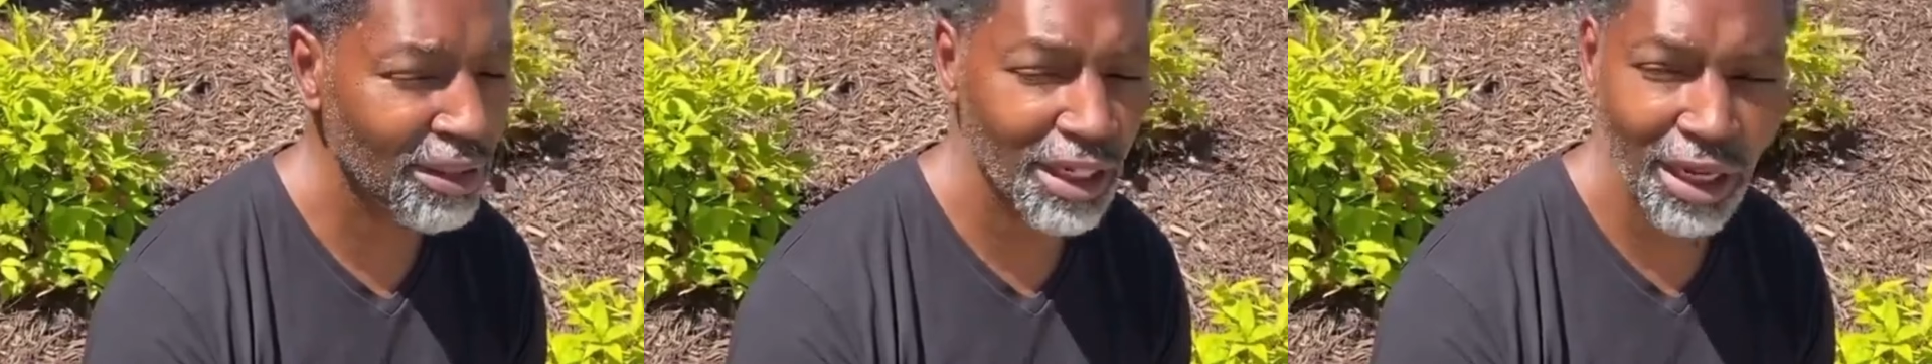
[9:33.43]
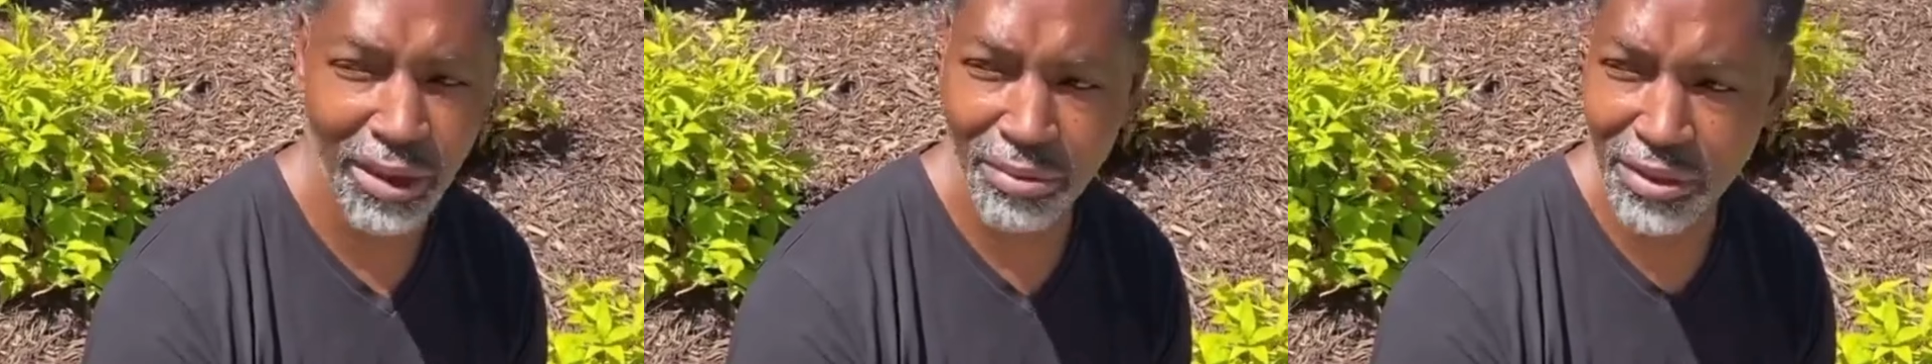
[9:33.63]

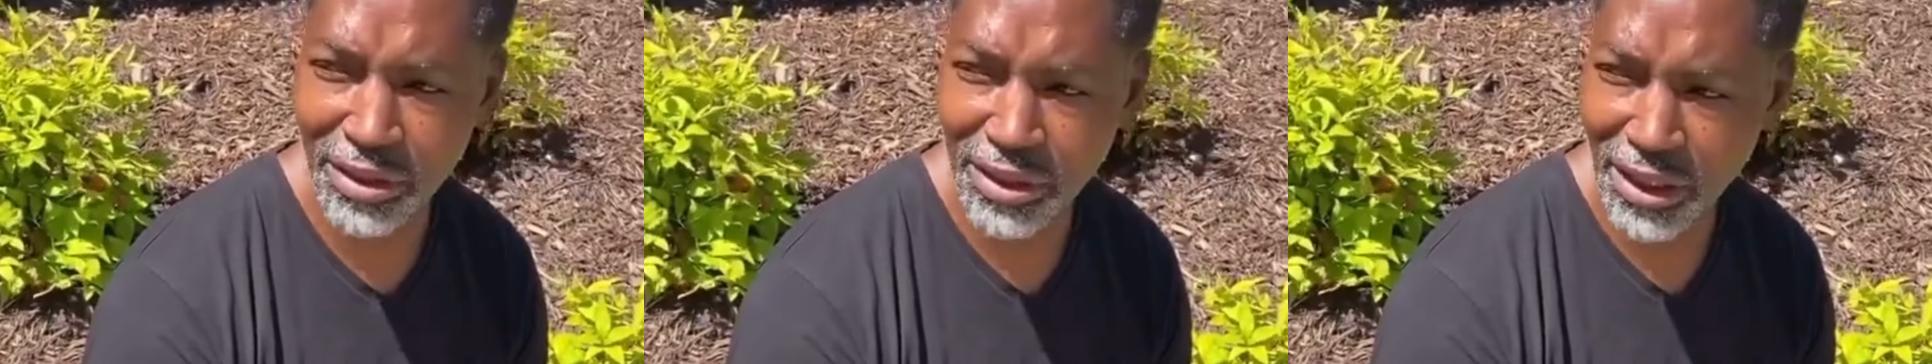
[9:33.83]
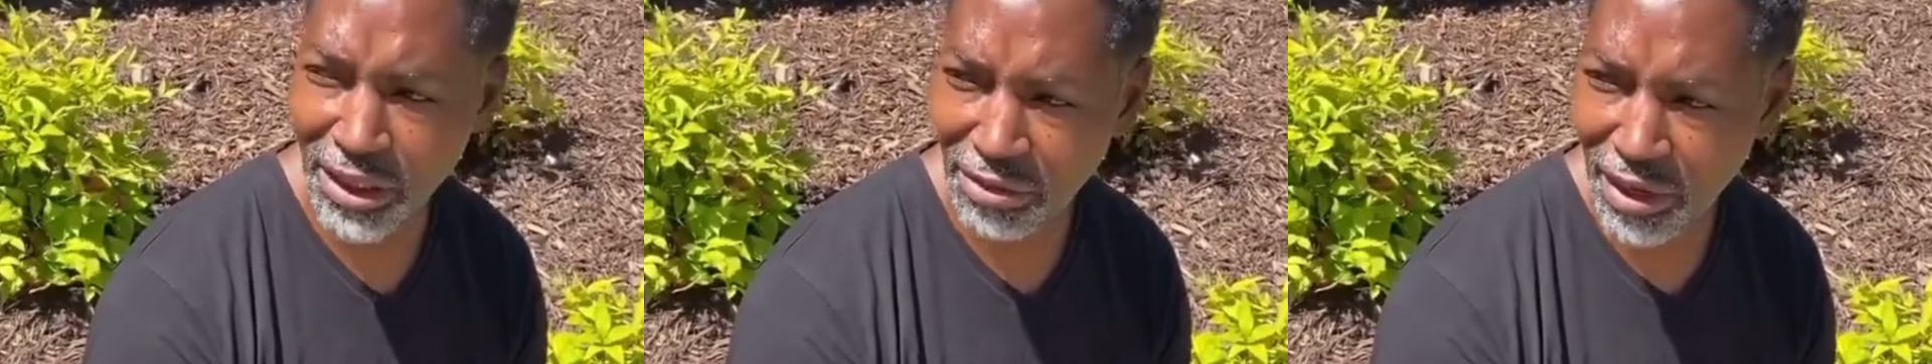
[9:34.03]

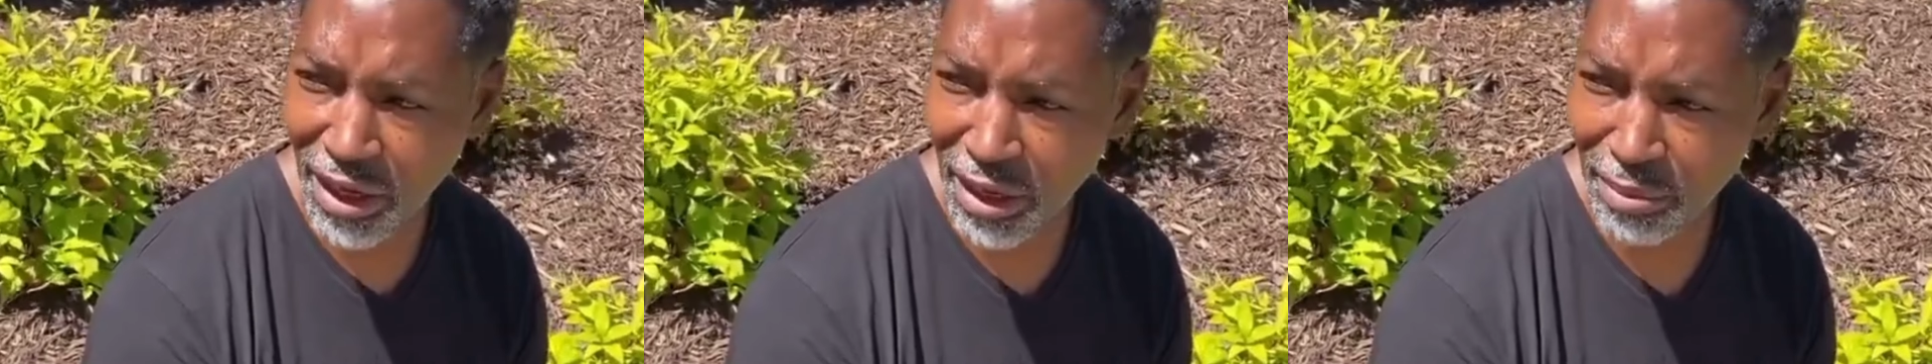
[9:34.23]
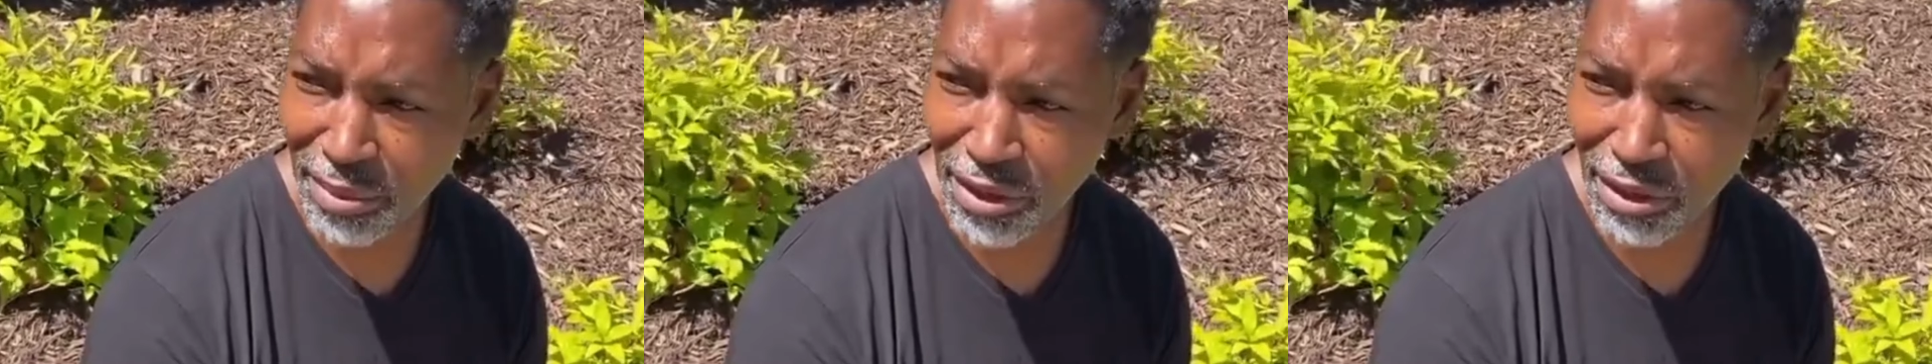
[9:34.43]

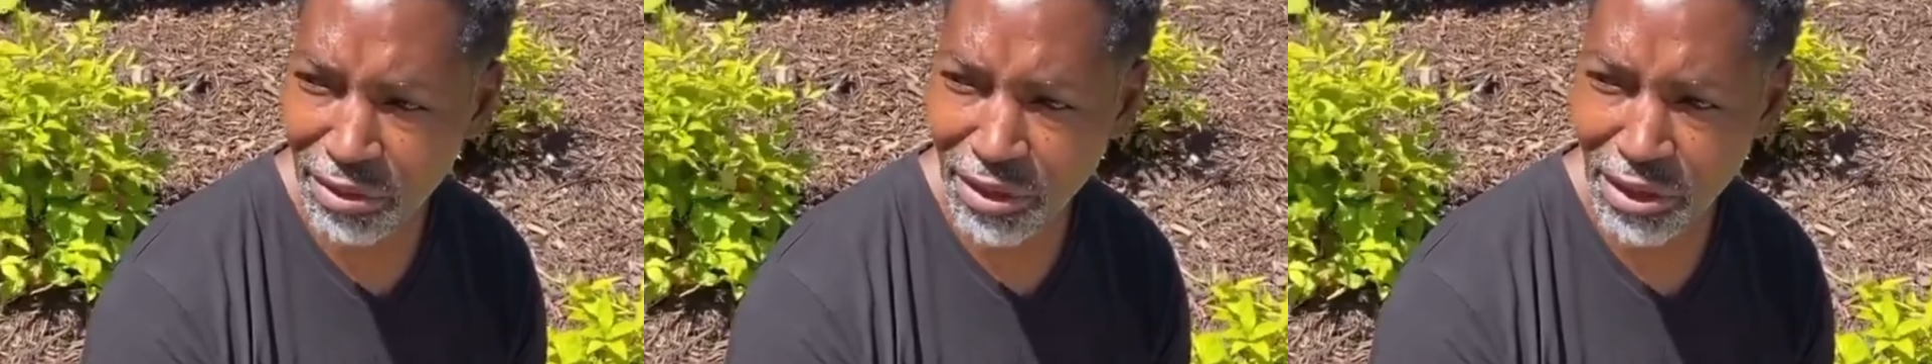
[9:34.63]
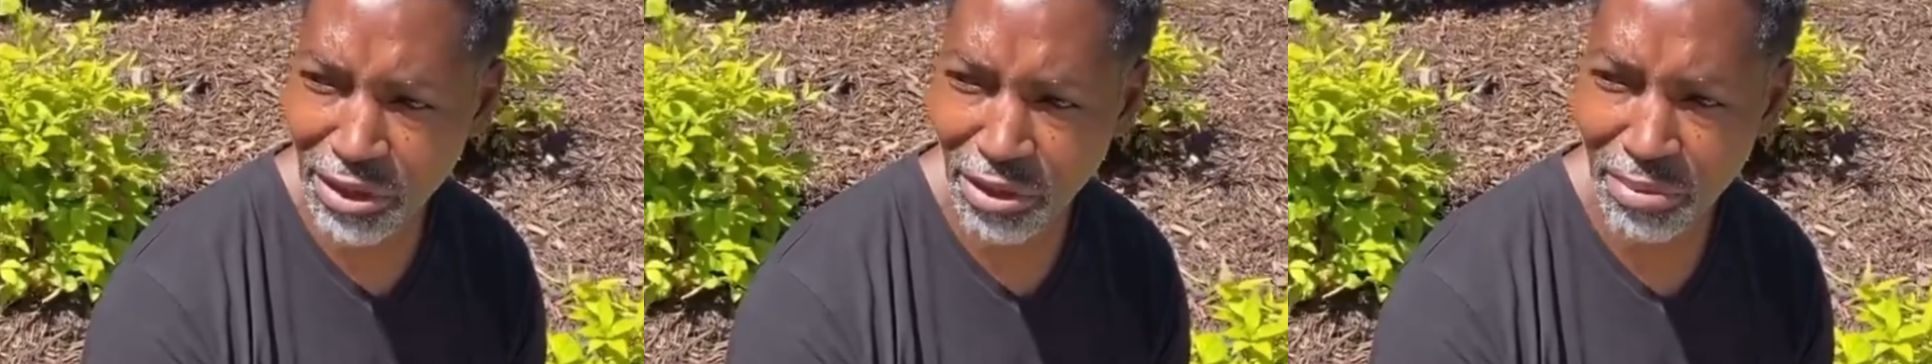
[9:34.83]
Hibernation from my
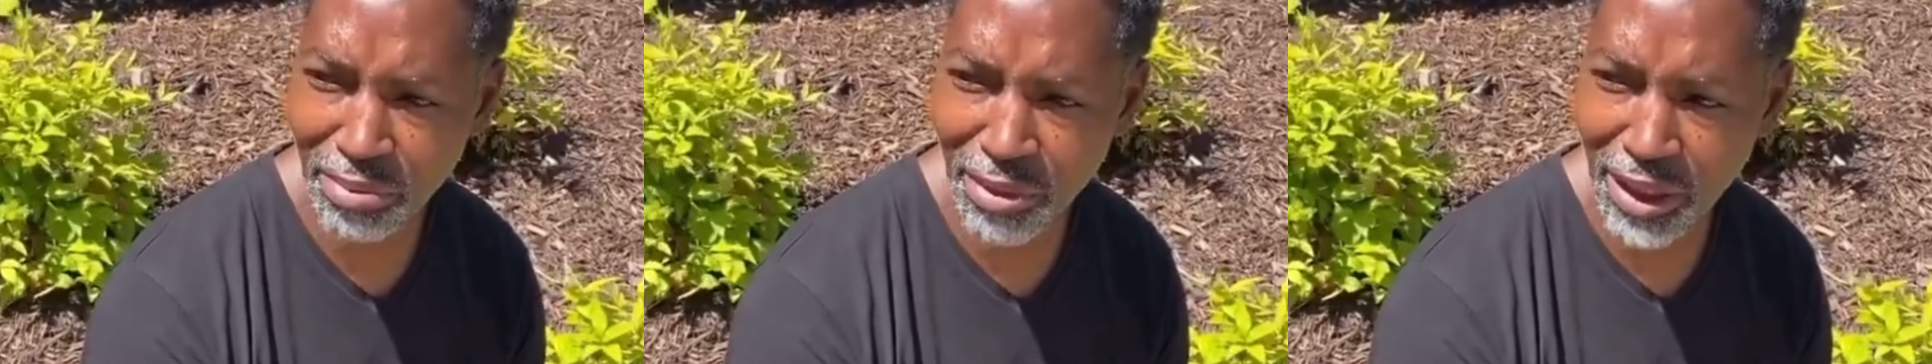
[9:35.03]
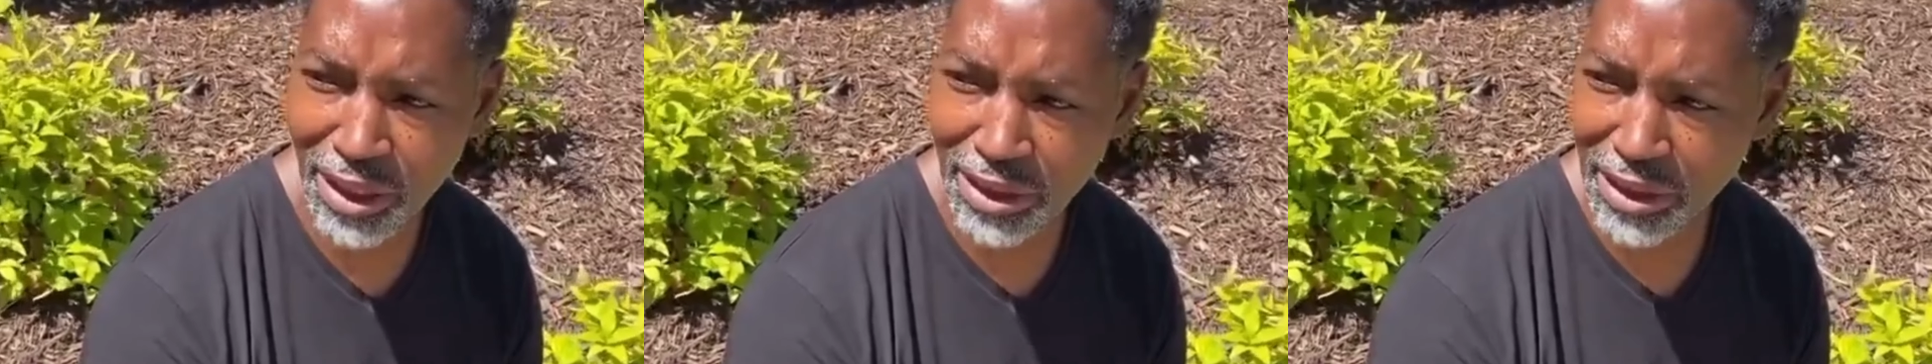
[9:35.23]
fucking
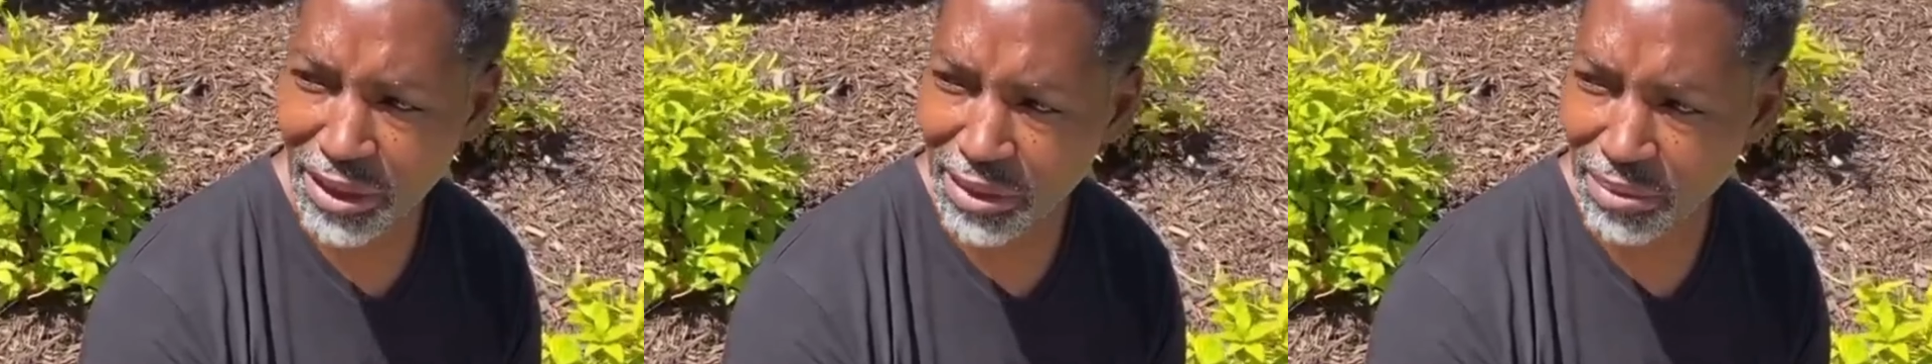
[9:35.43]
law